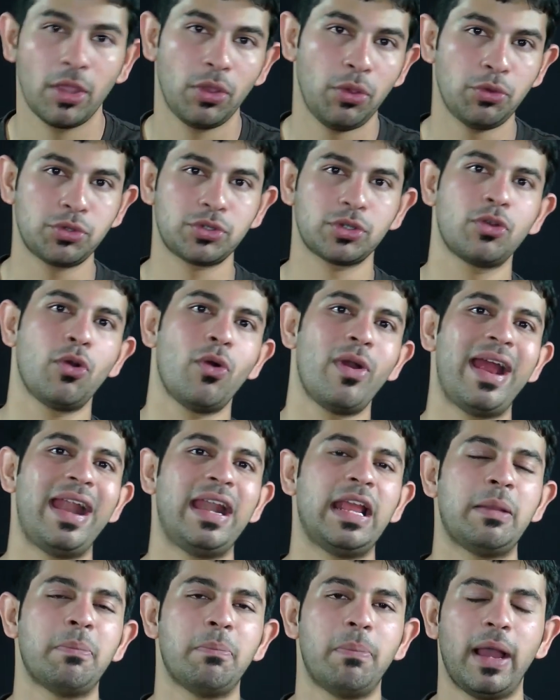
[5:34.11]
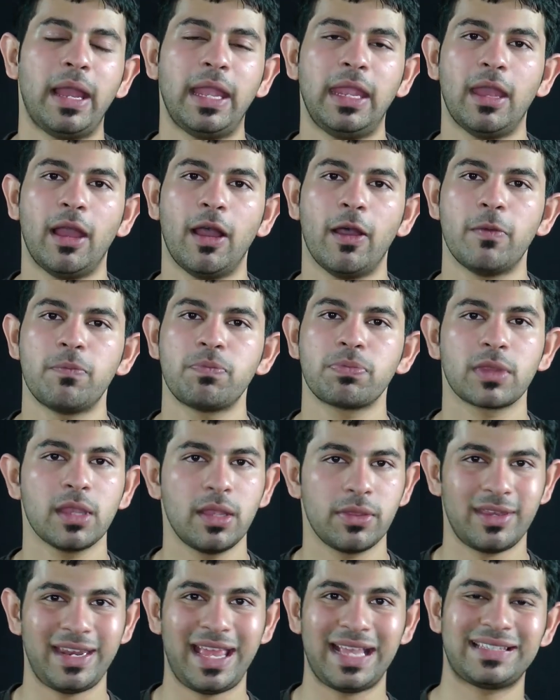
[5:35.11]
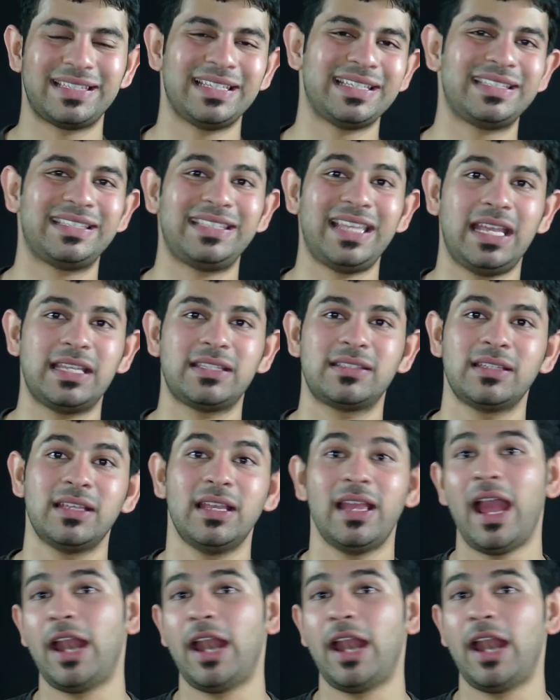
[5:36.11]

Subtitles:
you should go ahead and buy the Nexus 6,